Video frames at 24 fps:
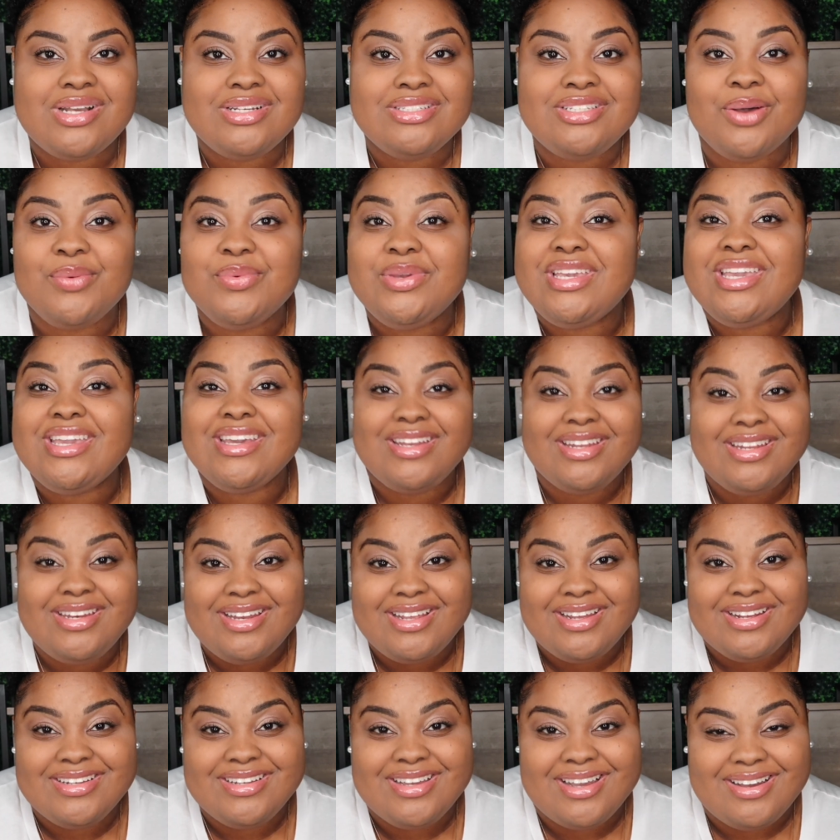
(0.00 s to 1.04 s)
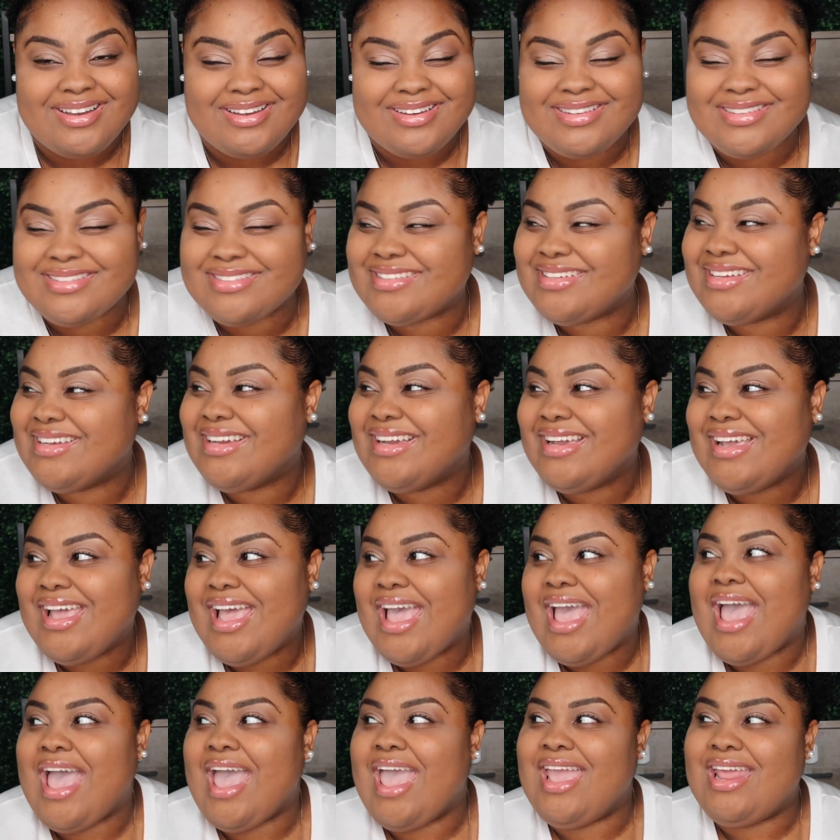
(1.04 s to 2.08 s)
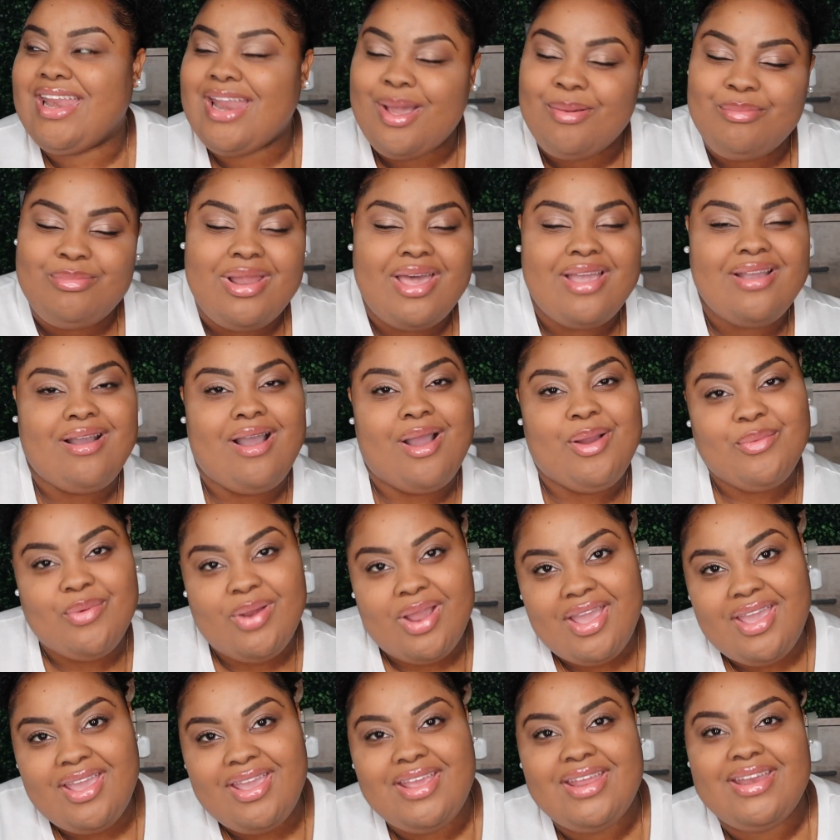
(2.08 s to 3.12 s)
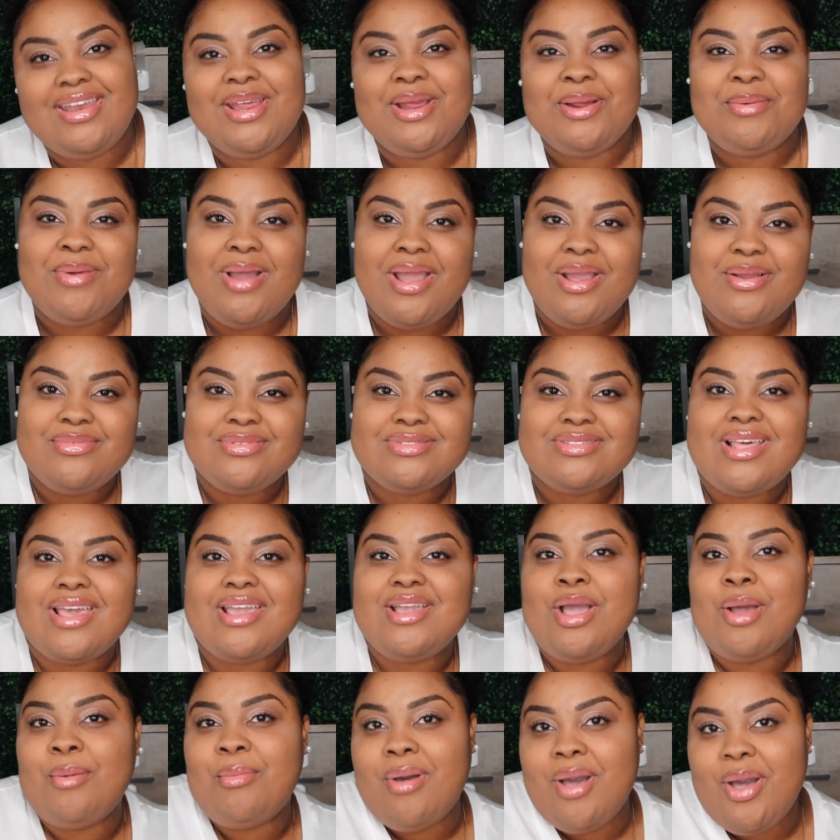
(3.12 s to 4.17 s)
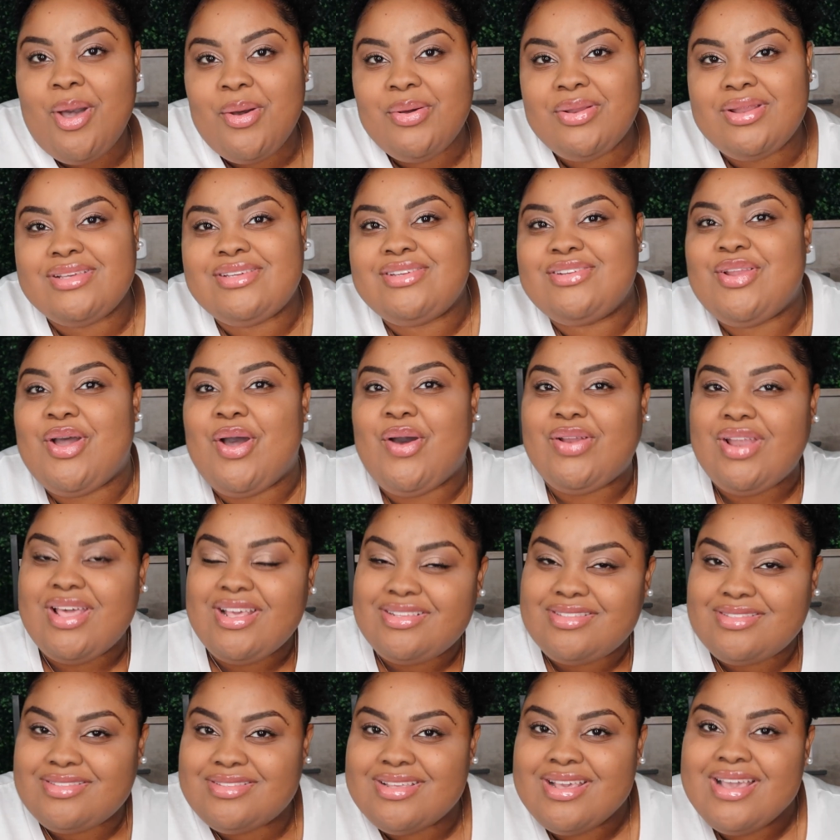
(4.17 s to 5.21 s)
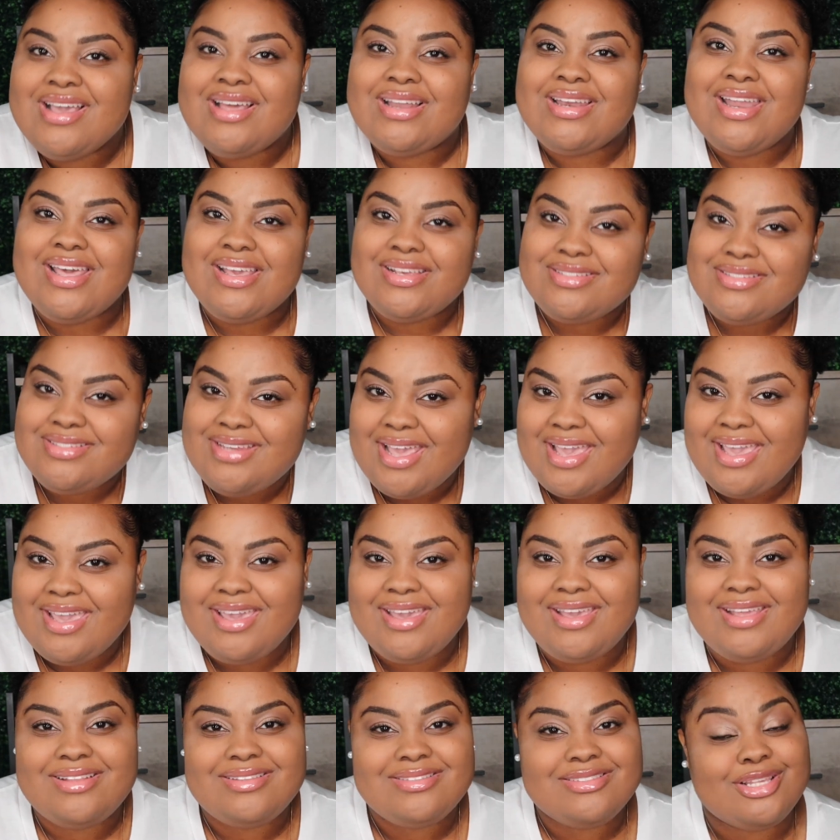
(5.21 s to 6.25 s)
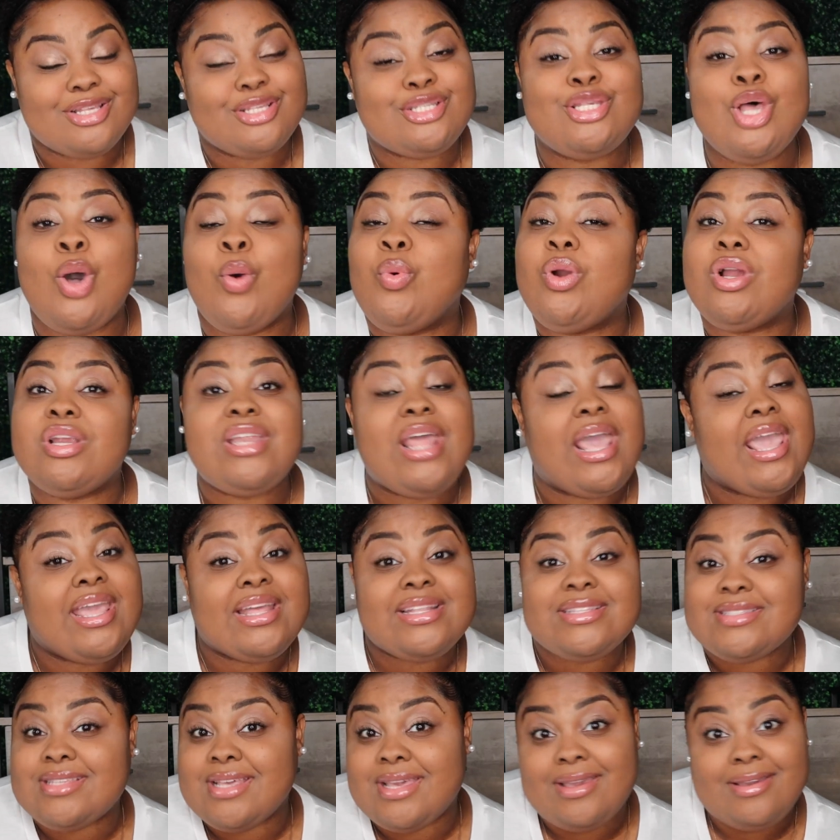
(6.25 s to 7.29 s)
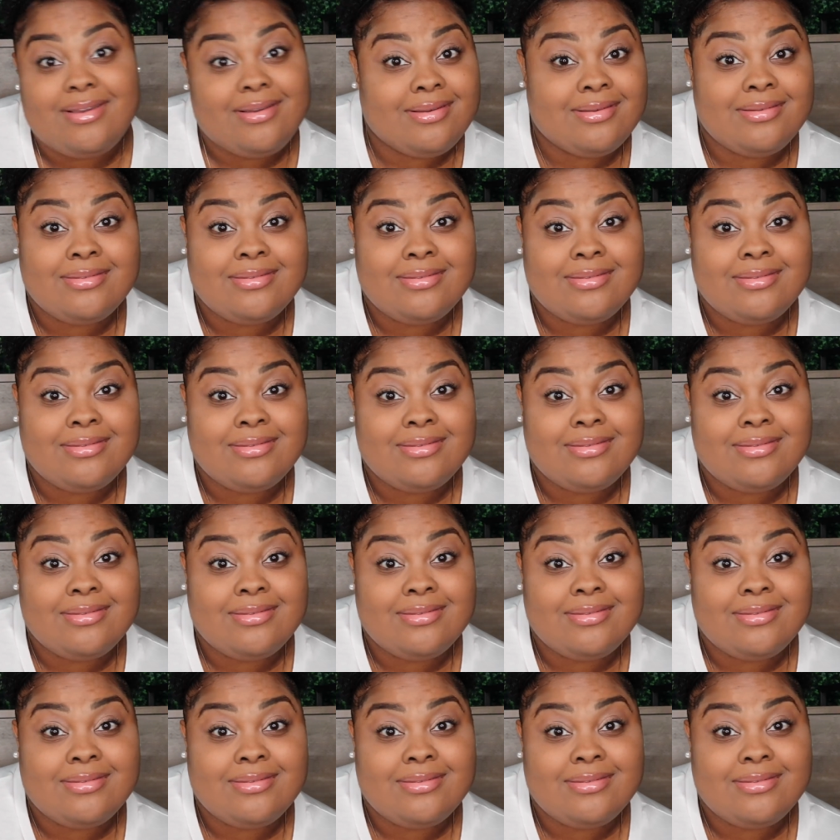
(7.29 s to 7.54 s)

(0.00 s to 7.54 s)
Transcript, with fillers: So we get in there, y'all. And I'm like, all right. And everybody was like, come on, you know, let's let's dance. So we're dancing.